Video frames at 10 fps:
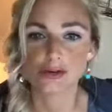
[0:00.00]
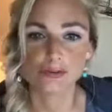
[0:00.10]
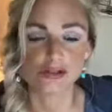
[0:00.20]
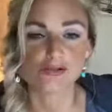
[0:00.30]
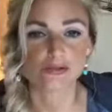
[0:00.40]

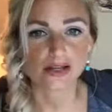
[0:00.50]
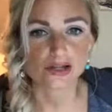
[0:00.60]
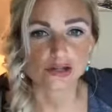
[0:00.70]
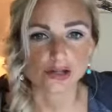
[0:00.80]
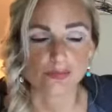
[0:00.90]
abusive
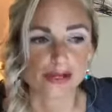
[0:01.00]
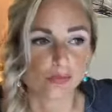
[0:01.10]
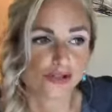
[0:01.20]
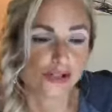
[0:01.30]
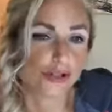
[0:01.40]
relationship, like
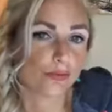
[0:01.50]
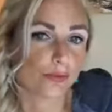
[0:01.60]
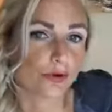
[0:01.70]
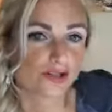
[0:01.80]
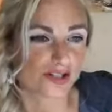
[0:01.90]
what's your
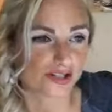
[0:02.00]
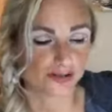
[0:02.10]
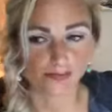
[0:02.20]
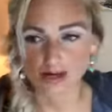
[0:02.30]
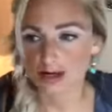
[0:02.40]
reward system?